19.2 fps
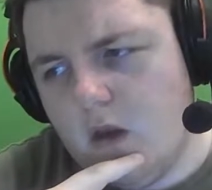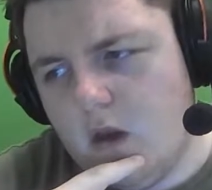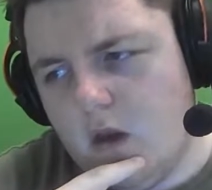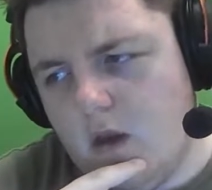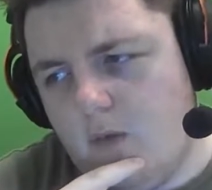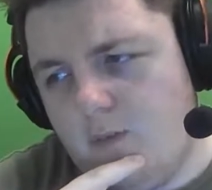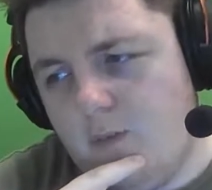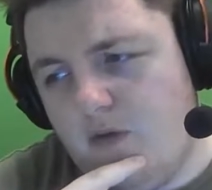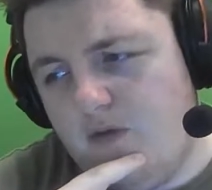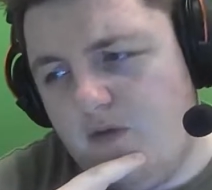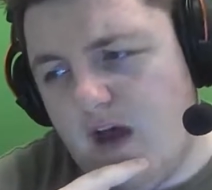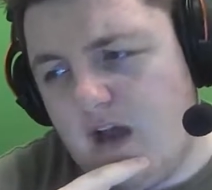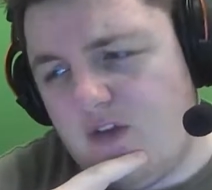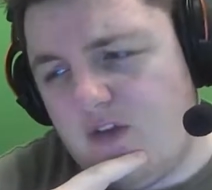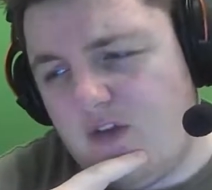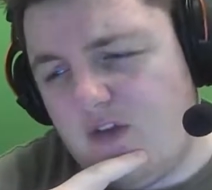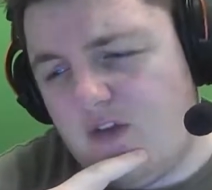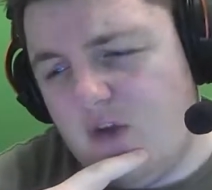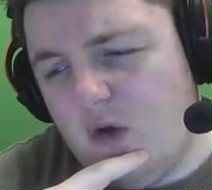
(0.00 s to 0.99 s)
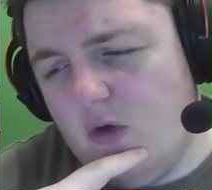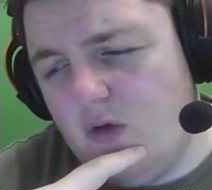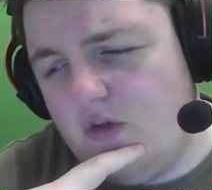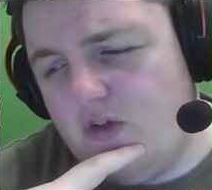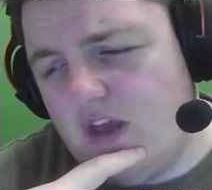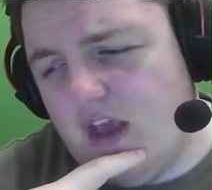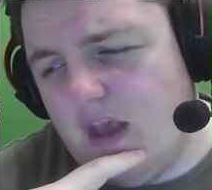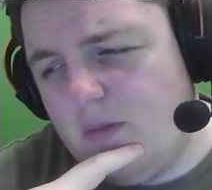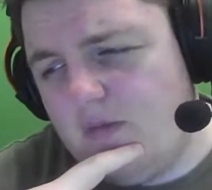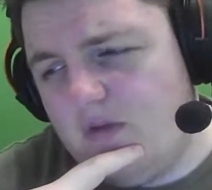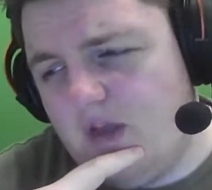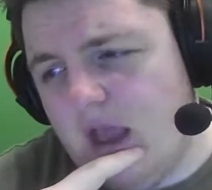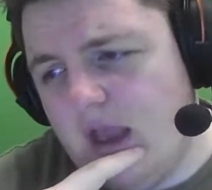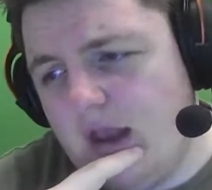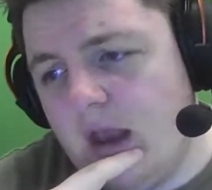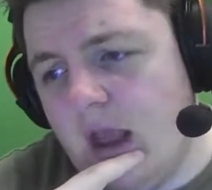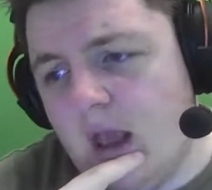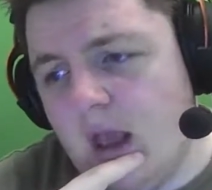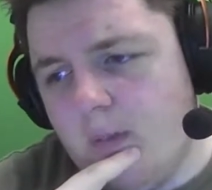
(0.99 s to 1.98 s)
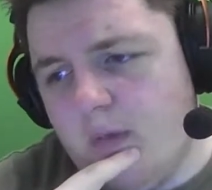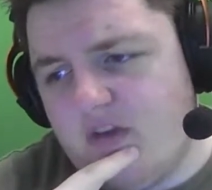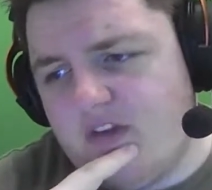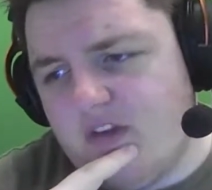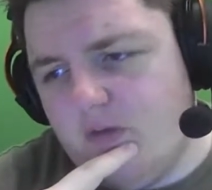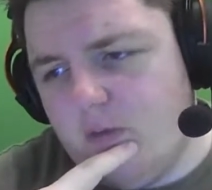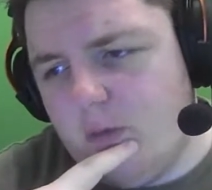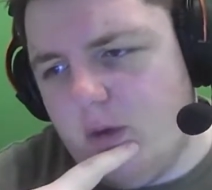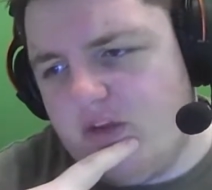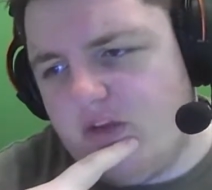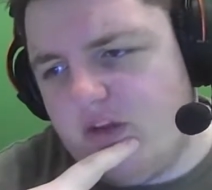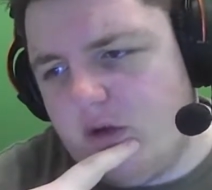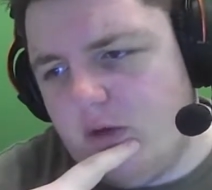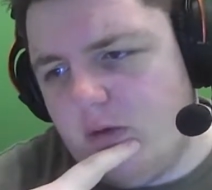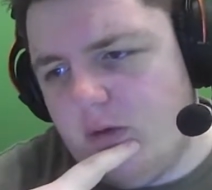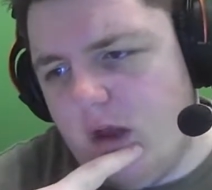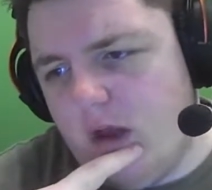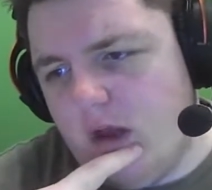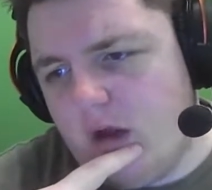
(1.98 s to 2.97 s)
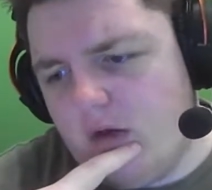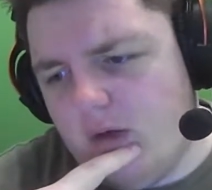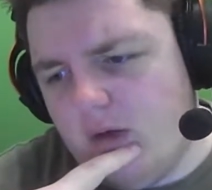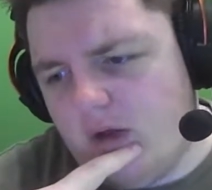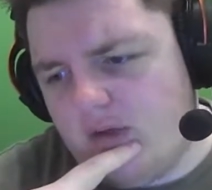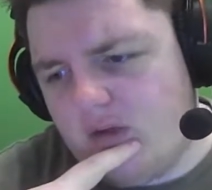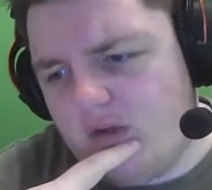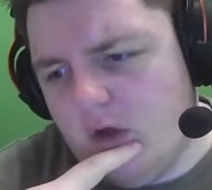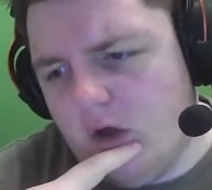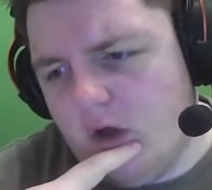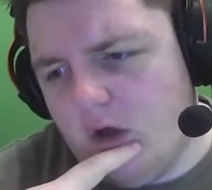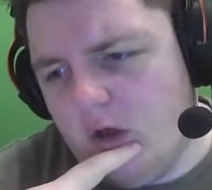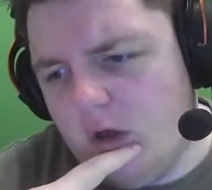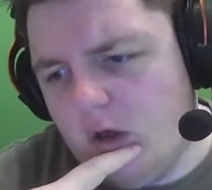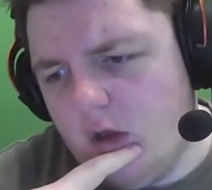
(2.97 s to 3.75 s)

And Pavard still keeps it in, but it's given away to Carrasco.